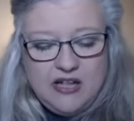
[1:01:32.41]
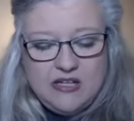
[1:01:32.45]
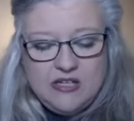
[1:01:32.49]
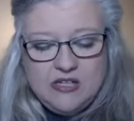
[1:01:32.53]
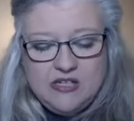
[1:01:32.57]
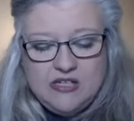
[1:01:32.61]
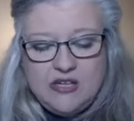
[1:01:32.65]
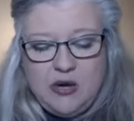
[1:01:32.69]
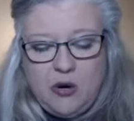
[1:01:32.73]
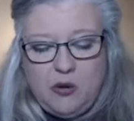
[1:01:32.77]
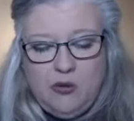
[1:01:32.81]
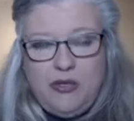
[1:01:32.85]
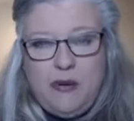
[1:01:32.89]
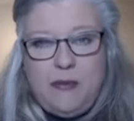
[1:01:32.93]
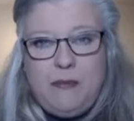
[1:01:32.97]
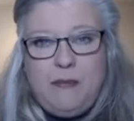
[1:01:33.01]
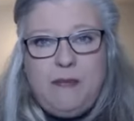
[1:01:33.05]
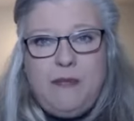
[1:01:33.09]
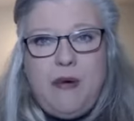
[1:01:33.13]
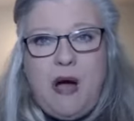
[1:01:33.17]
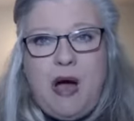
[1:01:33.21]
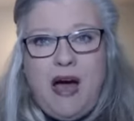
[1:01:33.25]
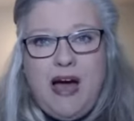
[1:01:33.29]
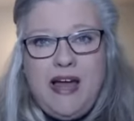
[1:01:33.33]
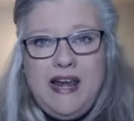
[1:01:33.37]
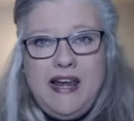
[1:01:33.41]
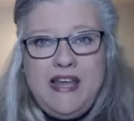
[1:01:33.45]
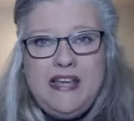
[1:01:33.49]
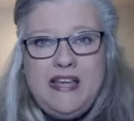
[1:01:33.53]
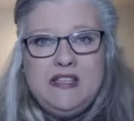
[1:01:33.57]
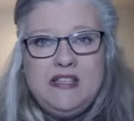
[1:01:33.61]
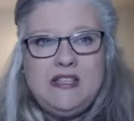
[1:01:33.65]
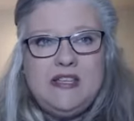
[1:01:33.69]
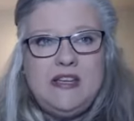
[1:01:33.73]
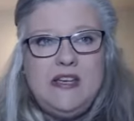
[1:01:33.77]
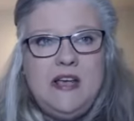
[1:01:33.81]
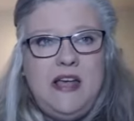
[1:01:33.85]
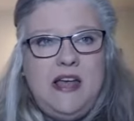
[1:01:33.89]
So the
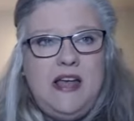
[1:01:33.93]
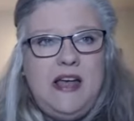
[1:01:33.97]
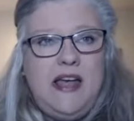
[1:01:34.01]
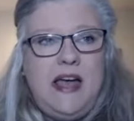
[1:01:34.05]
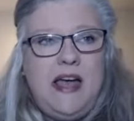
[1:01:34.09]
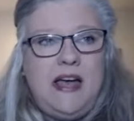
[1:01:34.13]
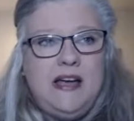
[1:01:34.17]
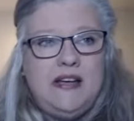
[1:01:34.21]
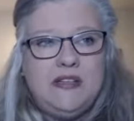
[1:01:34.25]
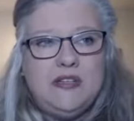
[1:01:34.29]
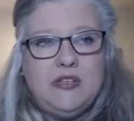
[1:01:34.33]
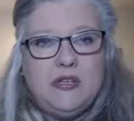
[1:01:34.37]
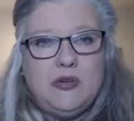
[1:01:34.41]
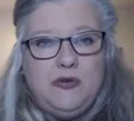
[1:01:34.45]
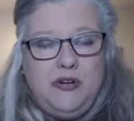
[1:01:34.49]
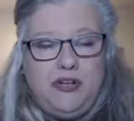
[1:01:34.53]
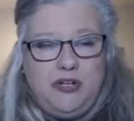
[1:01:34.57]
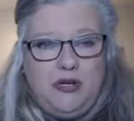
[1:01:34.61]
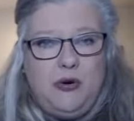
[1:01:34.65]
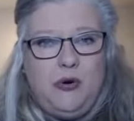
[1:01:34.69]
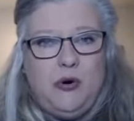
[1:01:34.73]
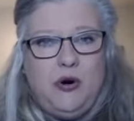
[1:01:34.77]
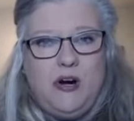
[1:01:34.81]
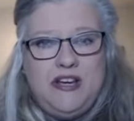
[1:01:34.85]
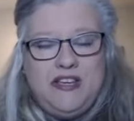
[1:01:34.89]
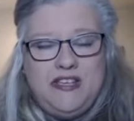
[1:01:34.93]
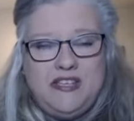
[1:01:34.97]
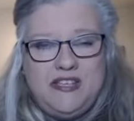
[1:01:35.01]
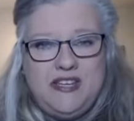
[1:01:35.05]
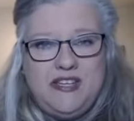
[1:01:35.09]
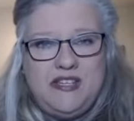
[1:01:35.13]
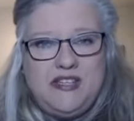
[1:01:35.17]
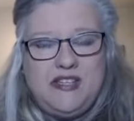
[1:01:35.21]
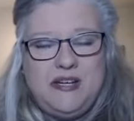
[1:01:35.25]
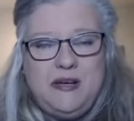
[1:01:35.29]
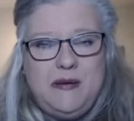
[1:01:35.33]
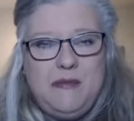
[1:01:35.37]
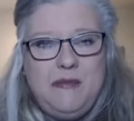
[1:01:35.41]
body's excretory
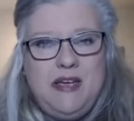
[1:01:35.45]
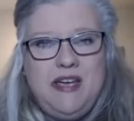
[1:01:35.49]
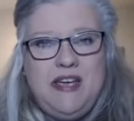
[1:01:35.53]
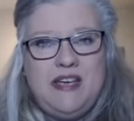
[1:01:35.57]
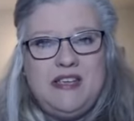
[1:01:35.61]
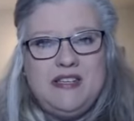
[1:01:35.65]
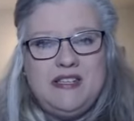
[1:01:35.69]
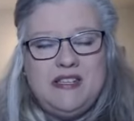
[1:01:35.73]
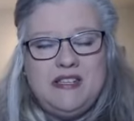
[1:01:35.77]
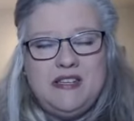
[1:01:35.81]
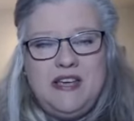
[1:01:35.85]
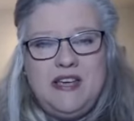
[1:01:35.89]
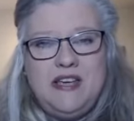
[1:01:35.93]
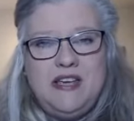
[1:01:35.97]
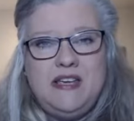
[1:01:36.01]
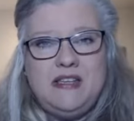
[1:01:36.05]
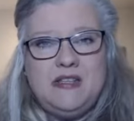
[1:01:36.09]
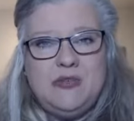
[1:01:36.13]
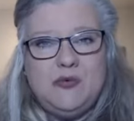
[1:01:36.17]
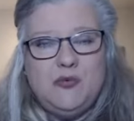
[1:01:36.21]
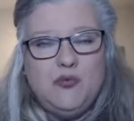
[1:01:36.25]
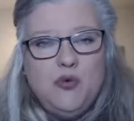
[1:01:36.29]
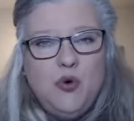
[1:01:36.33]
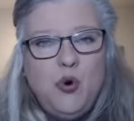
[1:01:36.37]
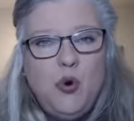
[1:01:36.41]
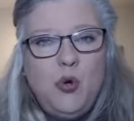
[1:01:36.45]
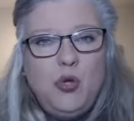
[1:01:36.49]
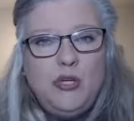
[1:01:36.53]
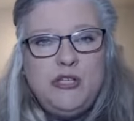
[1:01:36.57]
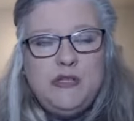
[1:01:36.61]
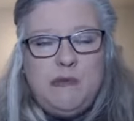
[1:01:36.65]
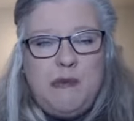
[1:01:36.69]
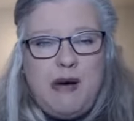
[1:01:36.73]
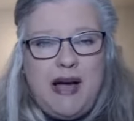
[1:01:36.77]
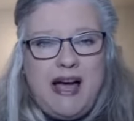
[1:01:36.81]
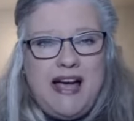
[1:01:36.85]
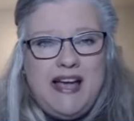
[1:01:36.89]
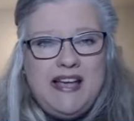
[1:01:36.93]
system is is ruled
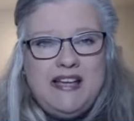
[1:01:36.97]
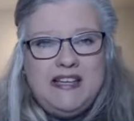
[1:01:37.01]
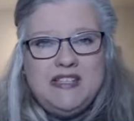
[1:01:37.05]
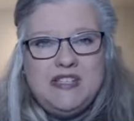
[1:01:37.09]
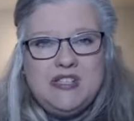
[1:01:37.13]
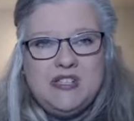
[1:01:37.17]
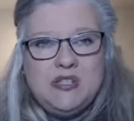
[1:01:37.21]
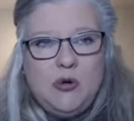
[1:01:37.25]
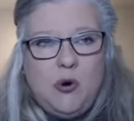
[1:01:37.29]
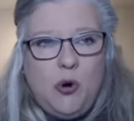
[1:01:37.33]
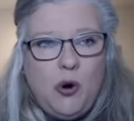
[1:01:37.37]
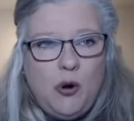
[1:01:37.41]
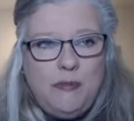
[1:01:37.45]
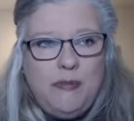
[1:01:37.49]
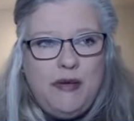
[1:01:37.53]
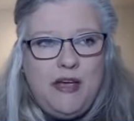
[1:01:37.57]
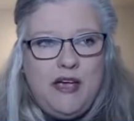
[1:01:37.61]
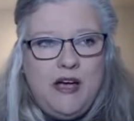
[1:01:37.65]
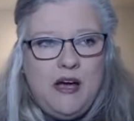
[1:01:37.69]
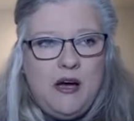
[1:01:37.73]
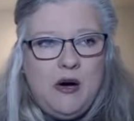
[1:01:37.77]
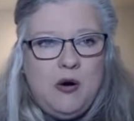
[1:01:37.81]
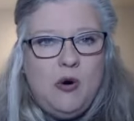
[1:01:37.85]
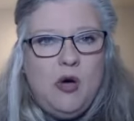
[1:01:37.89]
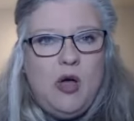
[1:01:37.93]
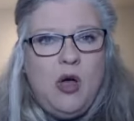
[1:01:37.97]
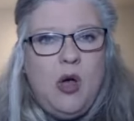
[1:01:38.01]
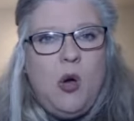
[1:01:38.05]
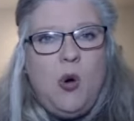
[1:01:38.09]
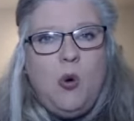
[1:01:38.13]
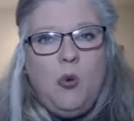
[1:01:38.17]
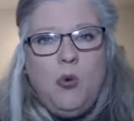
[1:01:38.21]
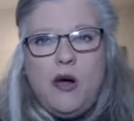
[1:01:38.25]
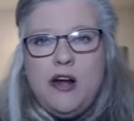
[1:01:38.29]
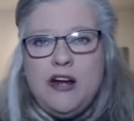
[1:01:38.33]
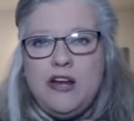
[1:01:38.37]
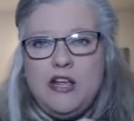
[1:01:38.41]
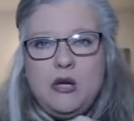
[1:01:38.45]
by Scorpio.
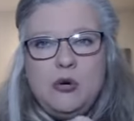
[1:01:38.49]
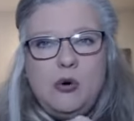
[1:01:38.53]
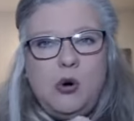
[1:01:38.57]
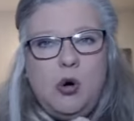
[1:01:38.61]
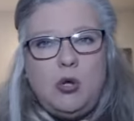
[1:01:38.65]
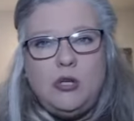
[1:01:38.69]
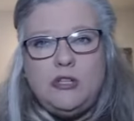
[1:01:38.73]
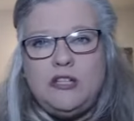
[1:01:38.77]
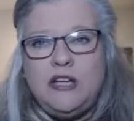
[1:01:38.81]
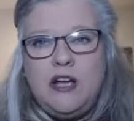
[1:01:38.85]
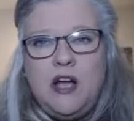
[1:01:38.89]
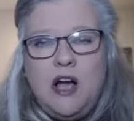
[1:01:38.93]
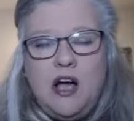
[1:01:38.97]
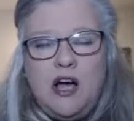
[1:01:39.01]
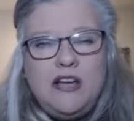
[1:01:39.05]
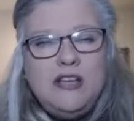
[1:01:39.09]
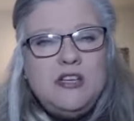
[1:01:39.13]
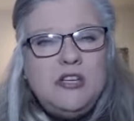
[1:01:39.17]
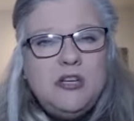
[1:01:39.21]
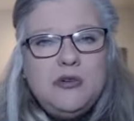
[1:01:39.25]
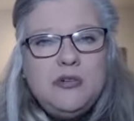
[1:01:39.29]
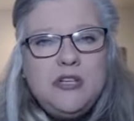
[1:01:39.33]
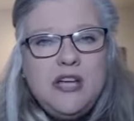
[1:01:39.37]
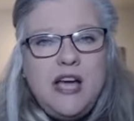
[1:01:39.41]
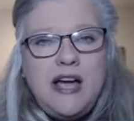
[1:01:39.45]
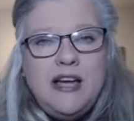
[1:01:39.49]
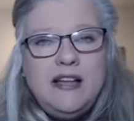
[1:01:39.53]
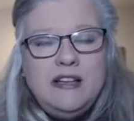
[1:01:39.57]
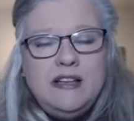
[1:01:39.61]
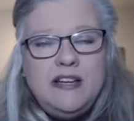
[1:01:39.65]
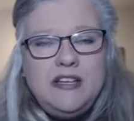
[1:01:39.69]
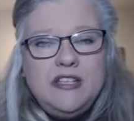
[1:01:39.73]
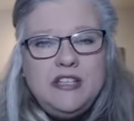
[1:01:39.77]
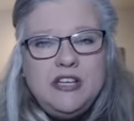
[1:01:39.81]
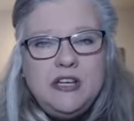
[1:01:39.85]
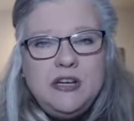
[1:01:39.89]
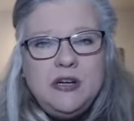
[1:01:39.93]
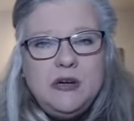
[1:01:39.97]
What are you holding on too tightly
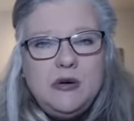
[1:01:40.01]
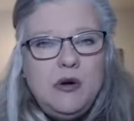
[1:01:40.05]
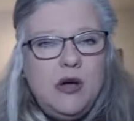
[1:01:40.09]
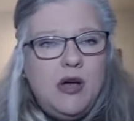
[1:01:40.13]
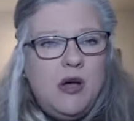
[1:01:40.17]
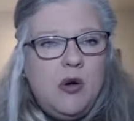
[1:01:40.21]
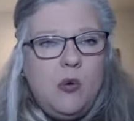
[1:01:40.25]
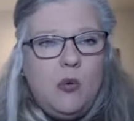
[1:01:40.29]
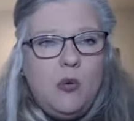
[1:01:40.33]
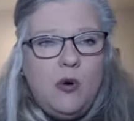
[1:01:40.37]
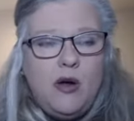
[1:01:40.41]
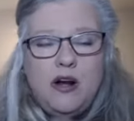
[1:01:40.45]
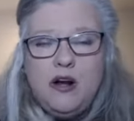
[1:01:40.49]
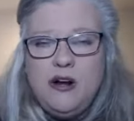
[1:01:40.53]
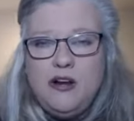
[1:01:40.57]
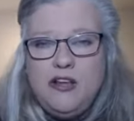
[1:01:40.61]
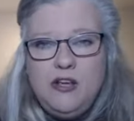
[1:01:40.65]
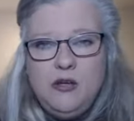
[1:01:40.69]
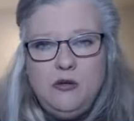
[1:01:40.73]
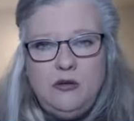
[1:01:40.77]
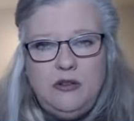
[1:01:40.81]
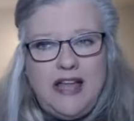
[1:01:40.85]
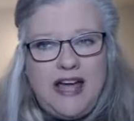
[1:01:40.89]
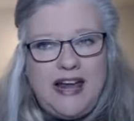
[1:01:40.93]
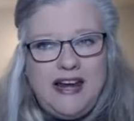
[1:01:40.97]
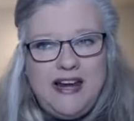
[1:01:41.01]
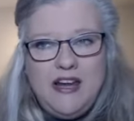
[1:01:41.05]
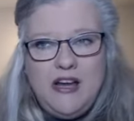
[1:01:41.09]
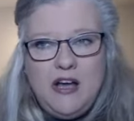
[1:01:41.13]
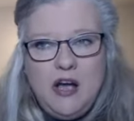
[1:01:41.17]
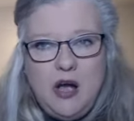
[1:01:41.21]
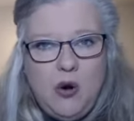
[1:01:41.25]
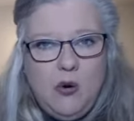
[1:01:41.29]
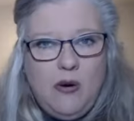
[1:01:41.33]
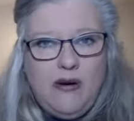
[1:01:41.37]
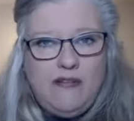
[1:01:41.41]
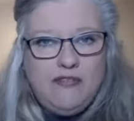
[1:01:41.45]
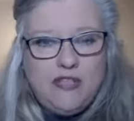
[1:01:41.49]
to? What are you letting
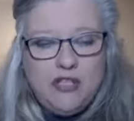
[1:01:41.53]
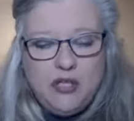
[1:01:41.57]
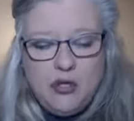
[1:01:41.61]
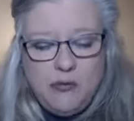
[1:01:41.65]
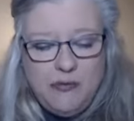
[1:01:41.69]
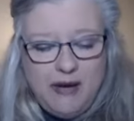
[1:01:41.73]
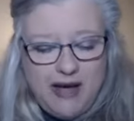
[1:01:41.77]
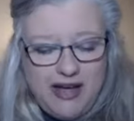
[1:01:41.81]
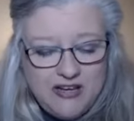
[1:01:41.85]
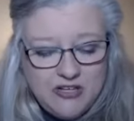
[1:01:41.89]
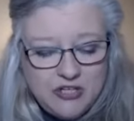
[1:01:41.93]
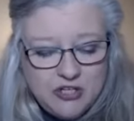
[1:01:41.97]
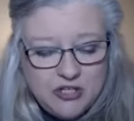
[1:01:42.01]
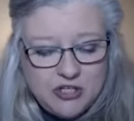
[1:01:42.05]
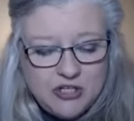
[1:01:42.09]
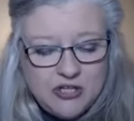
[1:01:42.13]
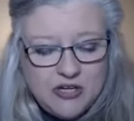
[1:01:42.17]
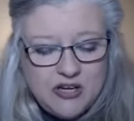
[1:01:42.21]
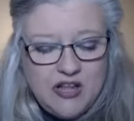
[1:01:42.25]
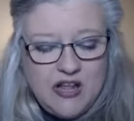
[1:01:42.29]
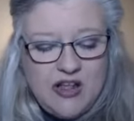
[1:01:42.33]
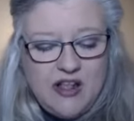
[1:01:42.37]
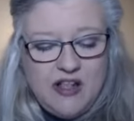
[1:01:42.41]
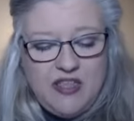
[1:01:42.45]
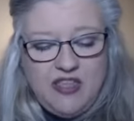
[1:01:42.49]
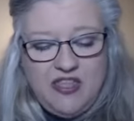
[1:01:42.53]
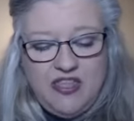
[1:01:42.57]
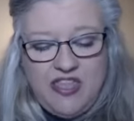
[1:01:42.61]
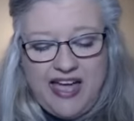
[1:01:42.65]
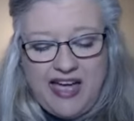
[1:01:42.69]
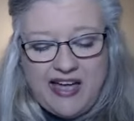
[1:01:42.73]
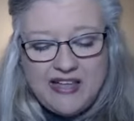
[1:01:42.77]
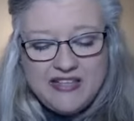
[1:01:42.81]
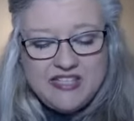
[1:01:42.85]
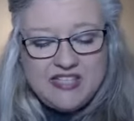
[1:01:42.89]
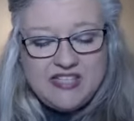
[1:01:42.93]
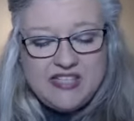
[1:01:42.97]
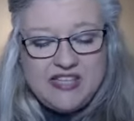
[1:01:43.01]
go of too much?
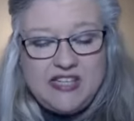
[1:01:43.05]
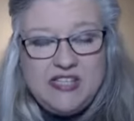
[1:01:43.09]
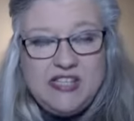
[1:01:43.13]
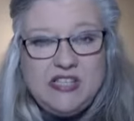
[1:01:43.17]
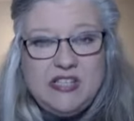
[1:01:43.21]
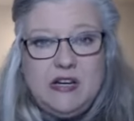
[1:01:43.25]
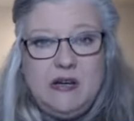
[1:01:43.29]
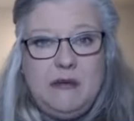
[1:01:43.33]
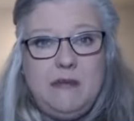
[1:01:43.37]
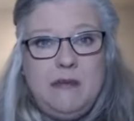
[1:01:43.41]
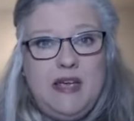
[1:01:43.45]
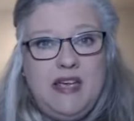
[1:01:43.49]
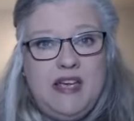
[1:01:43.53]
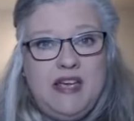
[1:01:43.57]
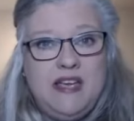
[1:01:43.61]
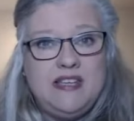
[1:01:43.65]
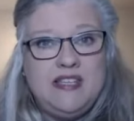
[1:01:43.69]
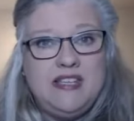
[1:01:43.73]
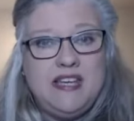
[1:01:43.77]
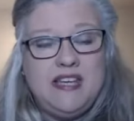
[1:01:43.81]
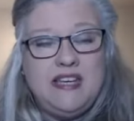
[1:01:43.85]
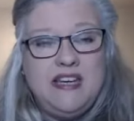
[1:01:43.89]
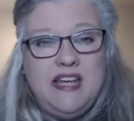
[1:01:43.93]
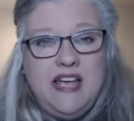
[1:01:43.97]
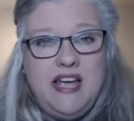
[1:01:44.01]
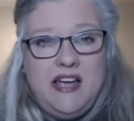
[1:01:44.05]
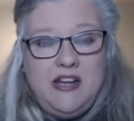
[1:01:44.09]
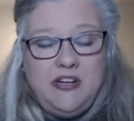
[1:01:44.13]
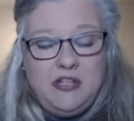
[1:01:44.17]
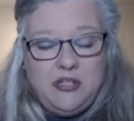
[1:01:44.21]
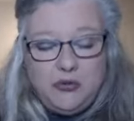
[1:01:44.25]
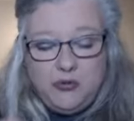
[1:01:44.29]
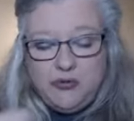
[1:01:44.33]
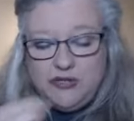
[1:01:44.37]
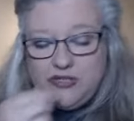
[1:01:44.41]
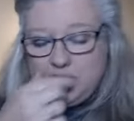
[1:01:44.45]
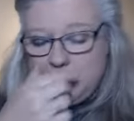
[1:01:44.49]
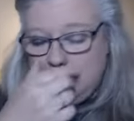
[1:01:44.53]
that system is
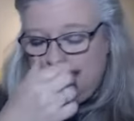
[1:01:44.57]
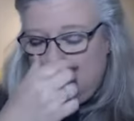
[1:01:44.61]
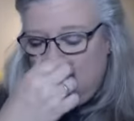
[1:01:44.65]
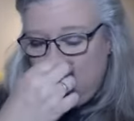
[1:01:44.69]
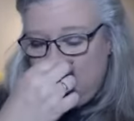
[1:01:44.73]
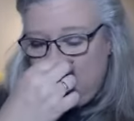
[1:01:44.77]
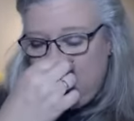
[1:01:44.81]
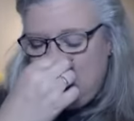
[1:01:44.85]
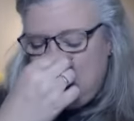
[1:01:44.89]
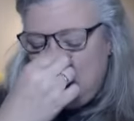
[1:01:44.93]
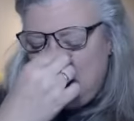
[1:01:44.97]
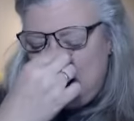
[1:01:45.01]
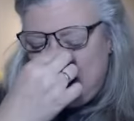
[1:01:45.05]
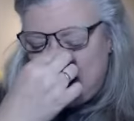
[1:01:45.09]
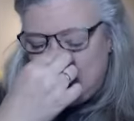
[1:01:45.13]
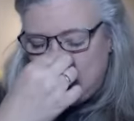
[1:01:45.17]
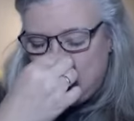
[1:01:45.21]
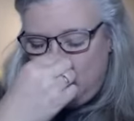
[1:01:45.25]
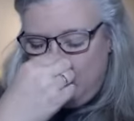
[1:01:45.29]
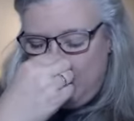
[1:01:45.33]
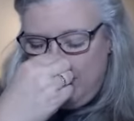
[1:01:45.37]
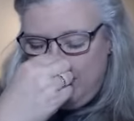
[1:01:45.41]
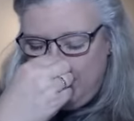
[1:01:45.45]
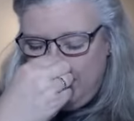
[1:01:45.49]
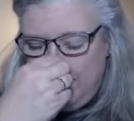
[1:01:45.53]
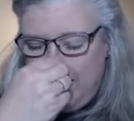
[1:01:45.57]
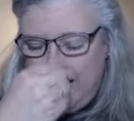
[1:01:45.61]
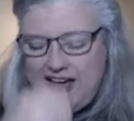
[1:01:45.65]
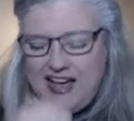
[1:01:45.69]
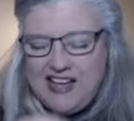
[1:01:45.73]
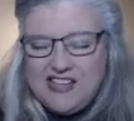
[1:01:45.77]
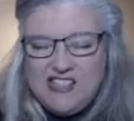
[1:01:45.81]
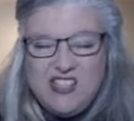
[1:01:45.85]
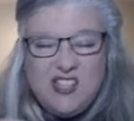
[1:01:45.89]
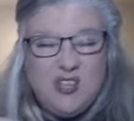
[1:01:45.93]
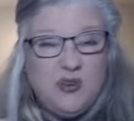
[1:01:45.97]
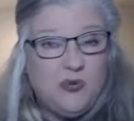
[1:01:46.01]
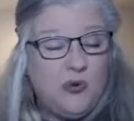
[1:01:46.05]
engaged with Scorpio as well
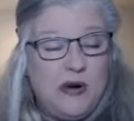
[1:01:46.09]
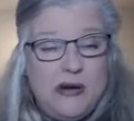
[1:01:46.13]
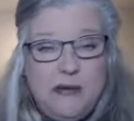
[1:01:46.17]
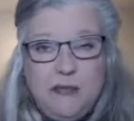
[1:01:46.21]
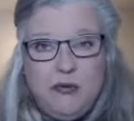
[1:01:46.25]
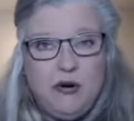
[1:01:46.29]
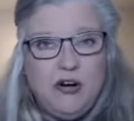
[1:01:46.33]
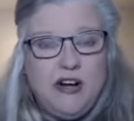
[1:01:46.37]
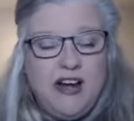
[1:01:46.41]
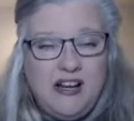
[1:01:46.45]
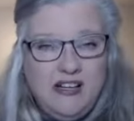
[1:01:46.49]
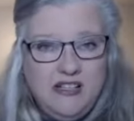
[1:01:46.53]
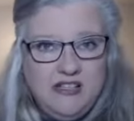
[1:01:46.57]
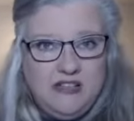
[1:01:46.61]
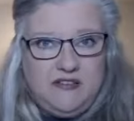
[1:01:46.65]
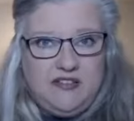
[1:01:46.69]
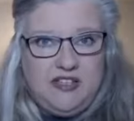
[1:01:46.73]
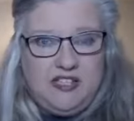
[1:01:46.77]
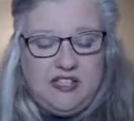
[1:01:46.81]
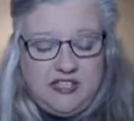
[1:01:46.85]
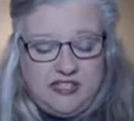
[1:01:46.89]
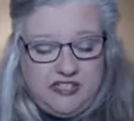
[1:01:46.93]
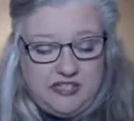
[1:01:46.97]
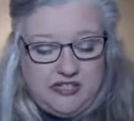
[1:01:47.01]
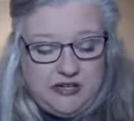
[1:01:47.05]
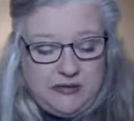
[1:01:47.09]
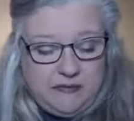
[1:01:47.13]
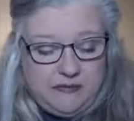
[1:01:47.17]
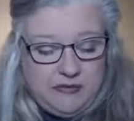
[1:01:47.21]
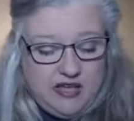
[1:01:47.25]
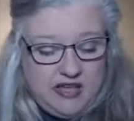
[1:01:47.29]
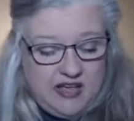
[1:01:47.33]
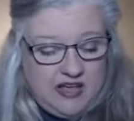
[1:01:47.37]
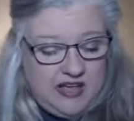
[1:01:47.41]
as the reproductive system.